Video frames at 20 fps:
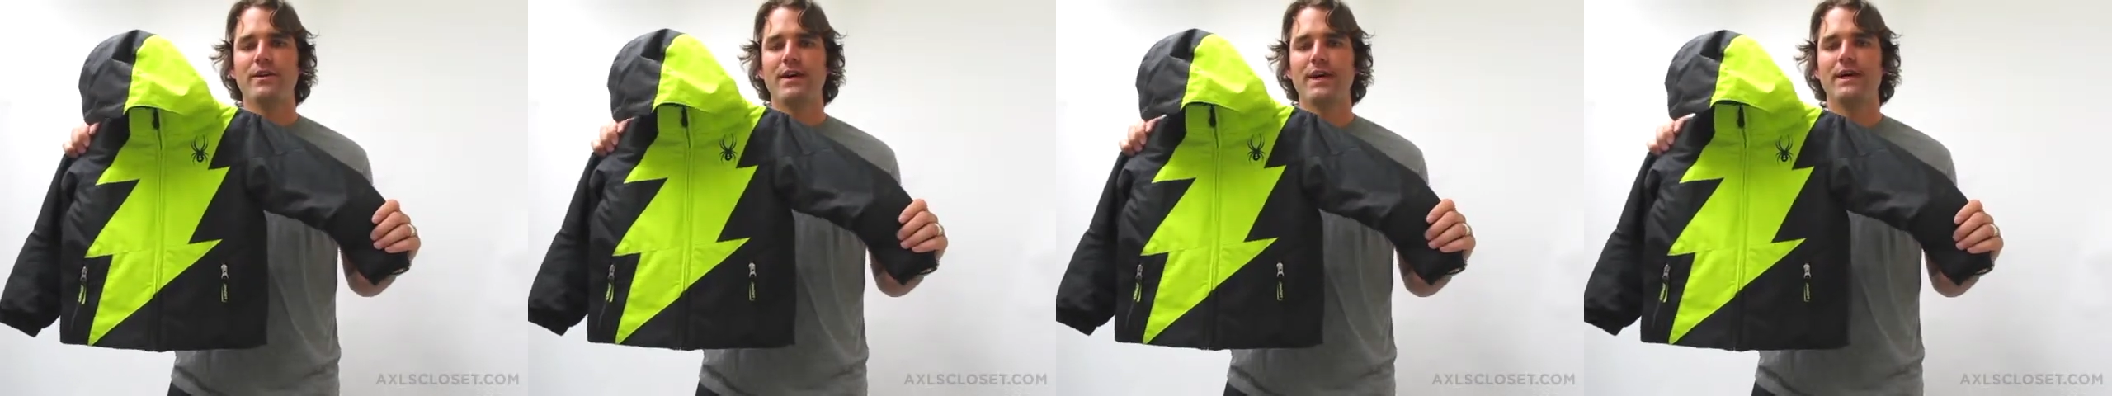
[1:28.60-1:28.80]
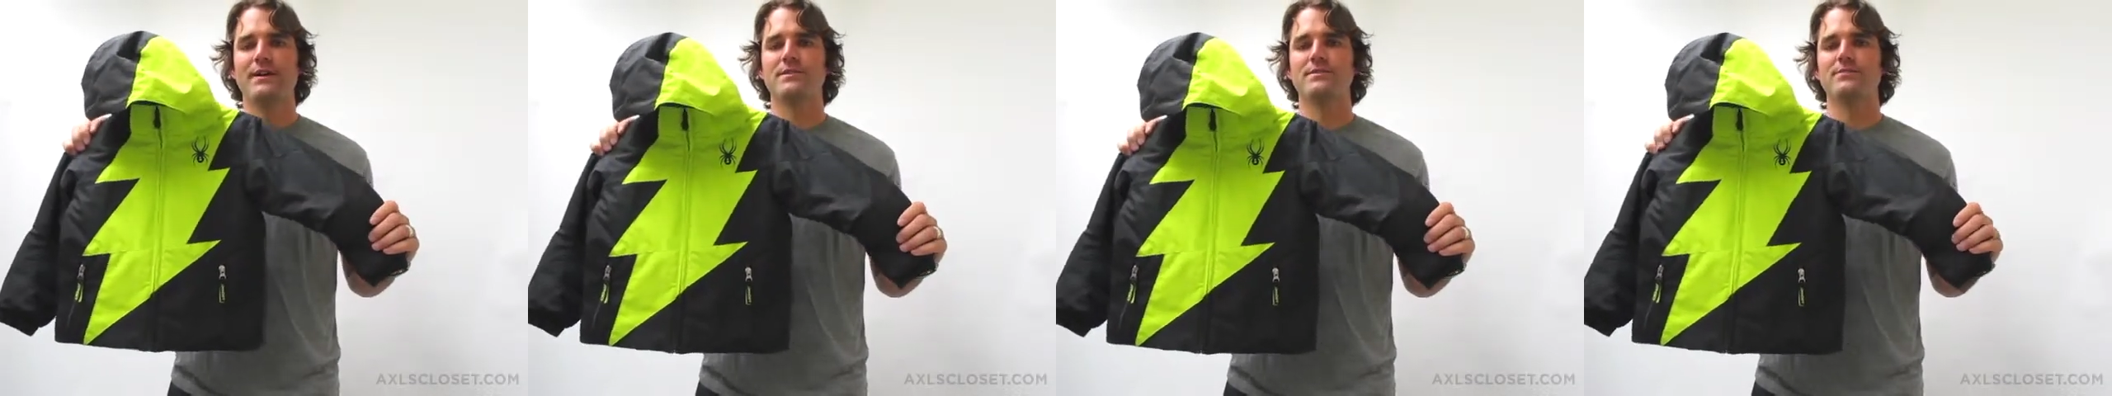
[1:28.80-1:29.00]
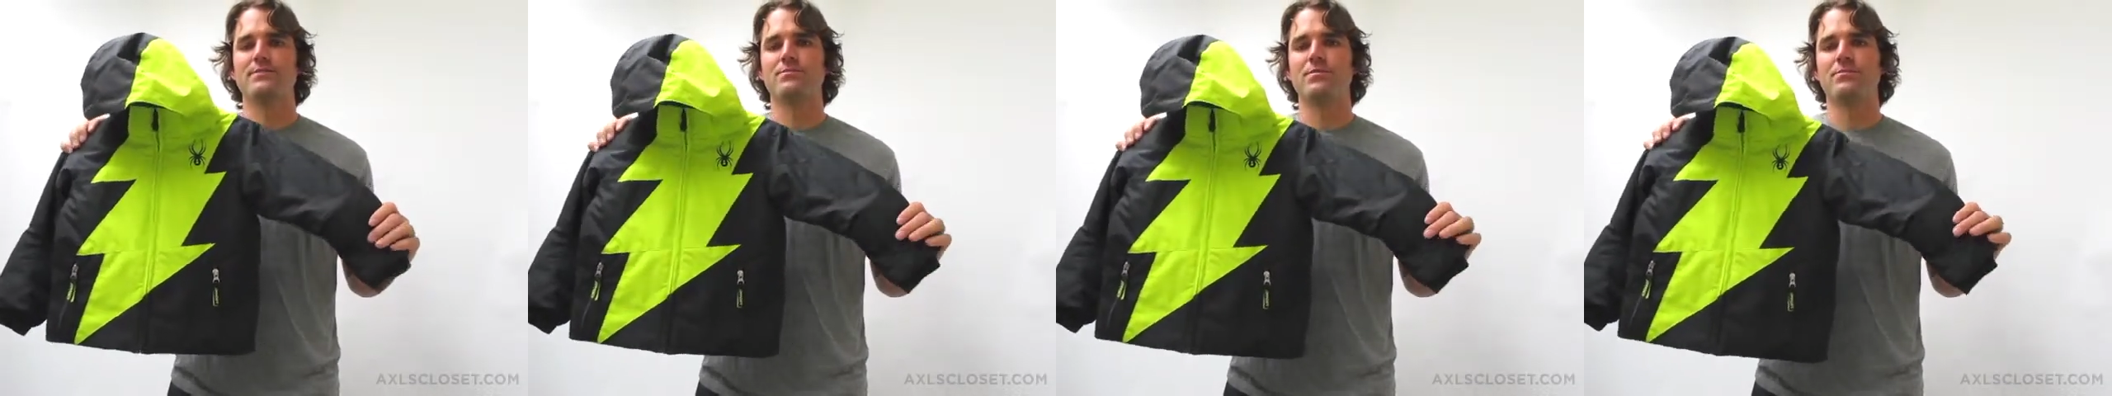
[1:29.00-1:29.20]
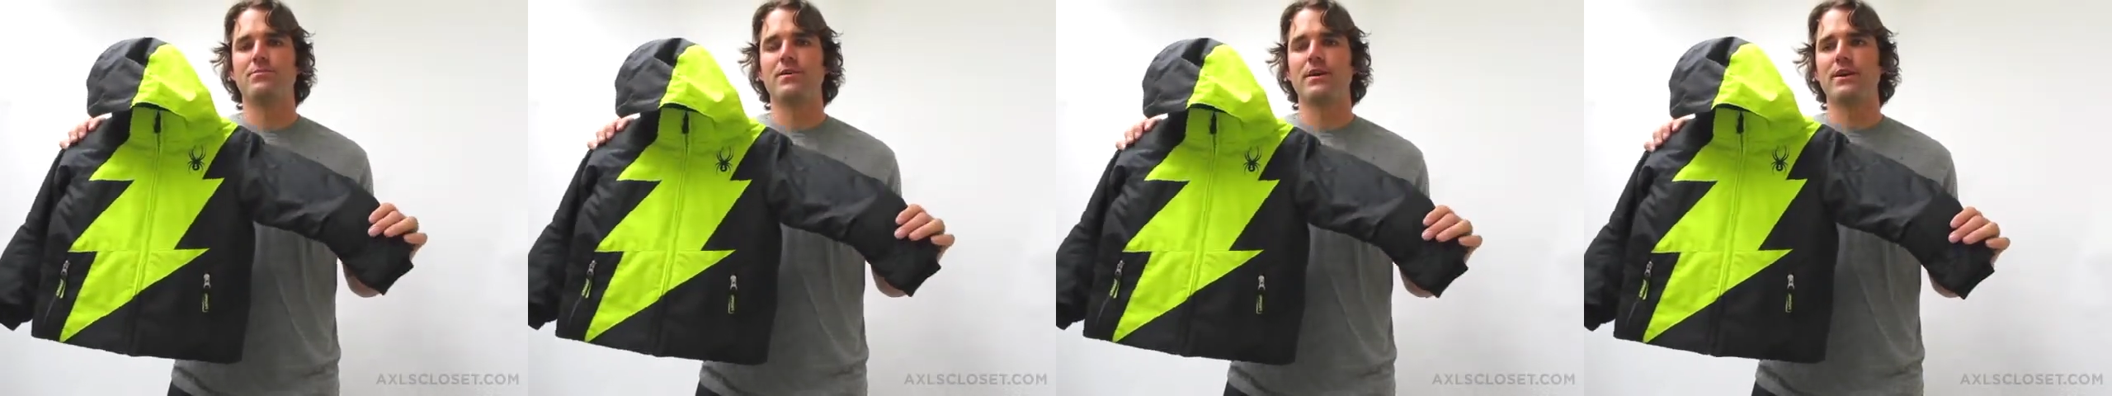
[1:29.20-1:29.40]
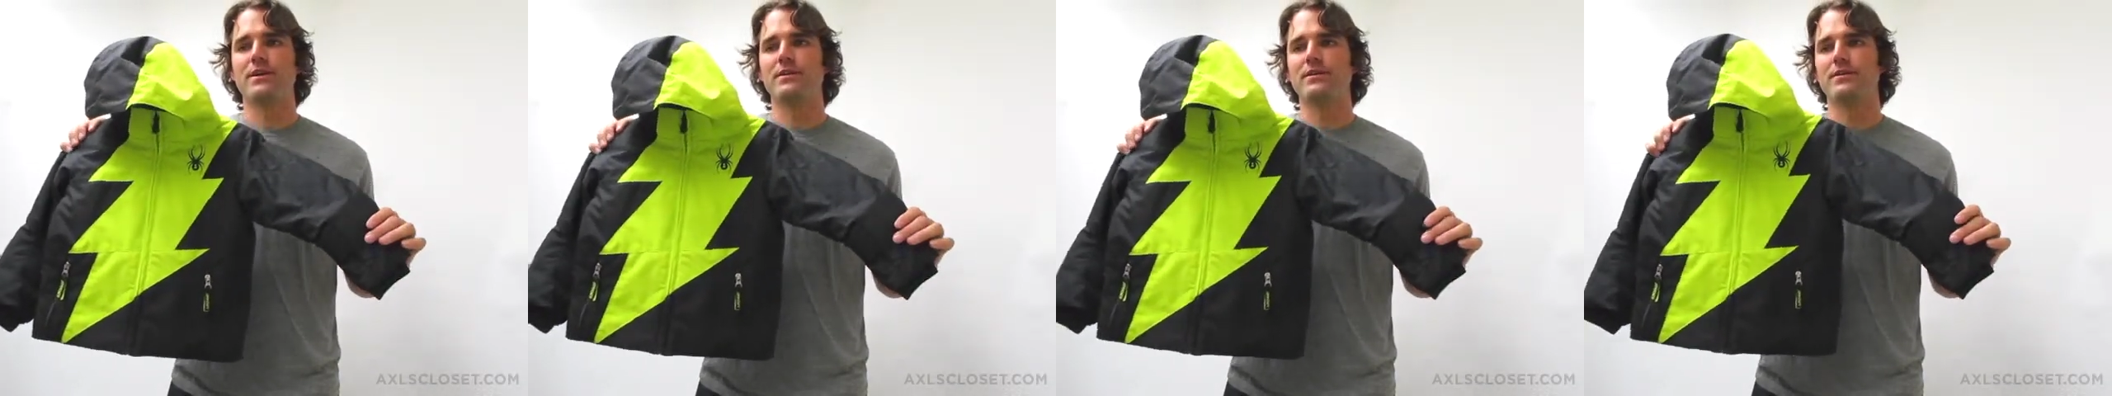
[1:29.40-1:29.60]
and it's a
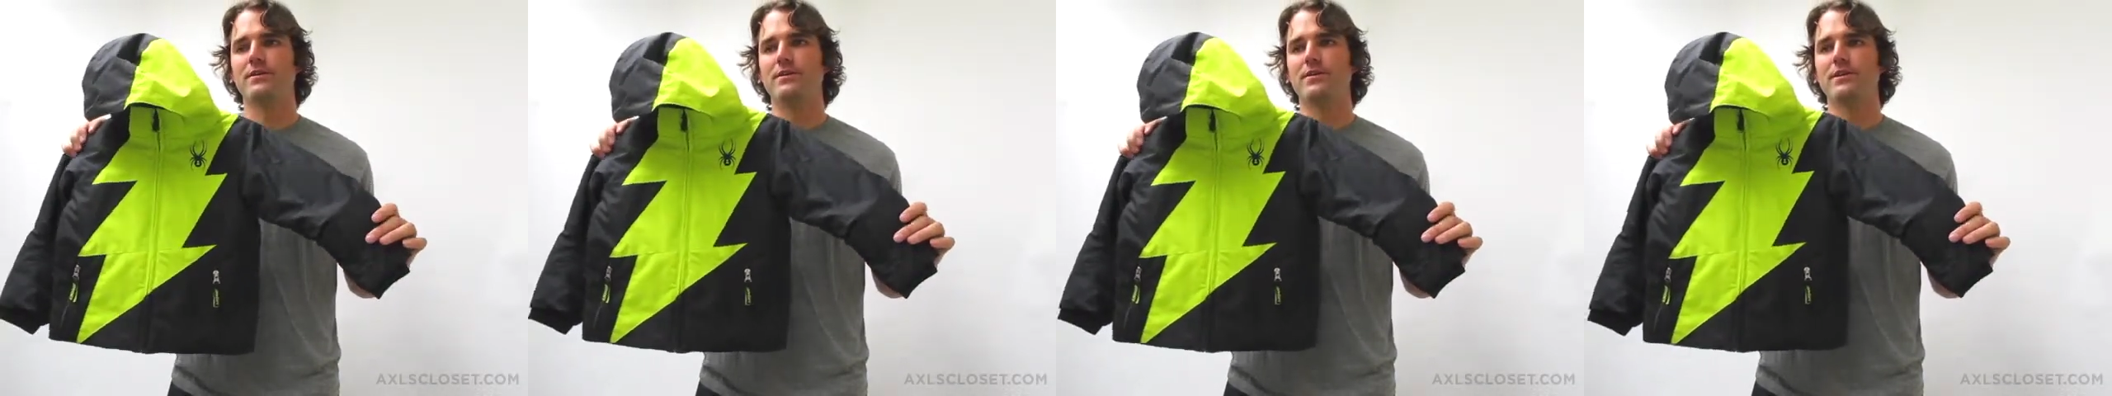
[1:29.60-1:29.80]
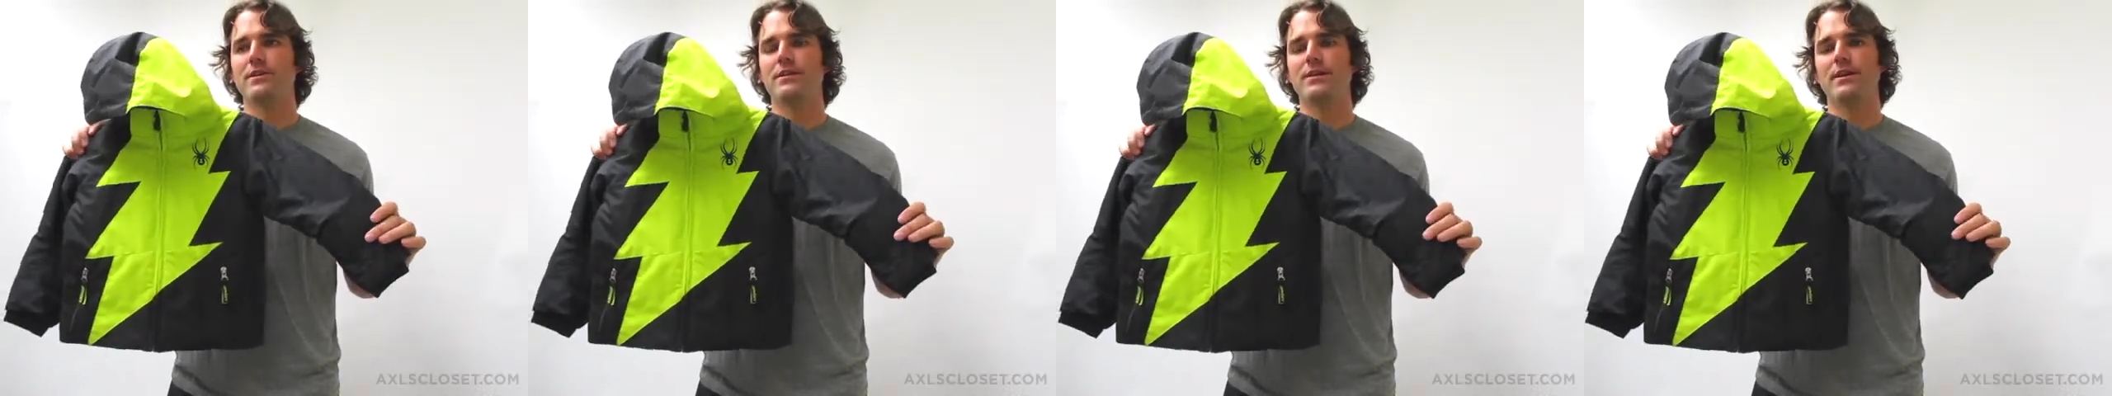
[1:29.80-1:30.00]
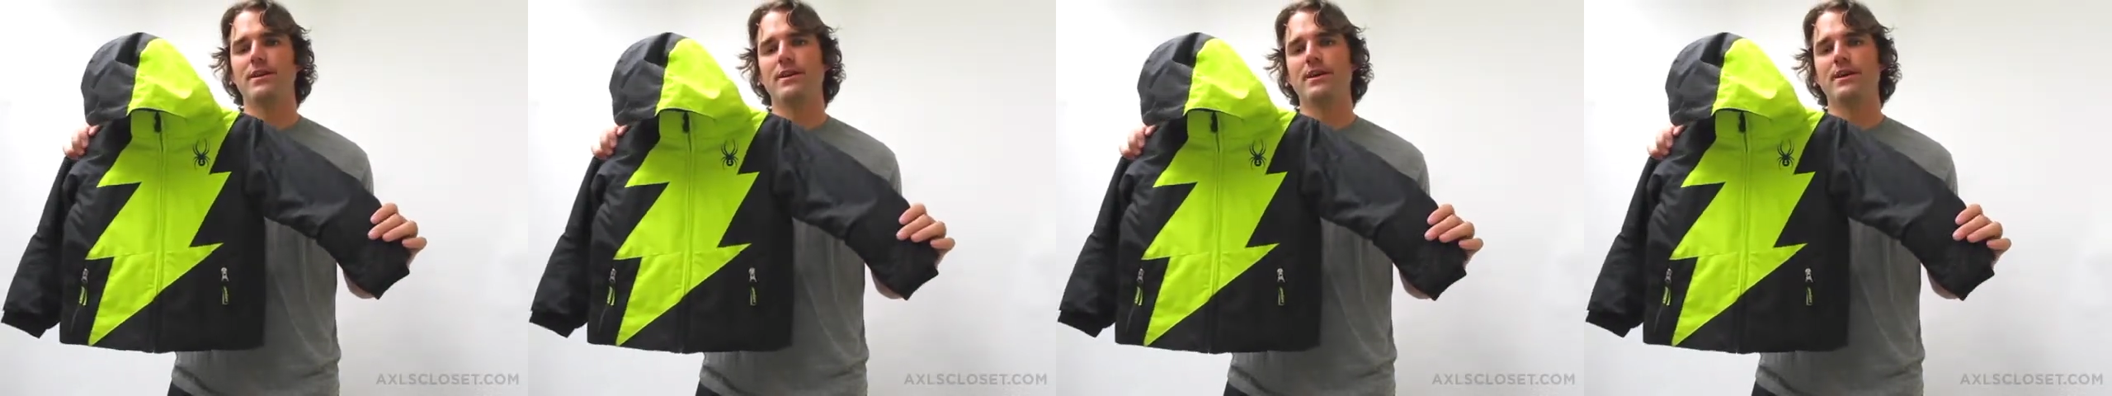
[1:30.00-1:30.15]
proprietary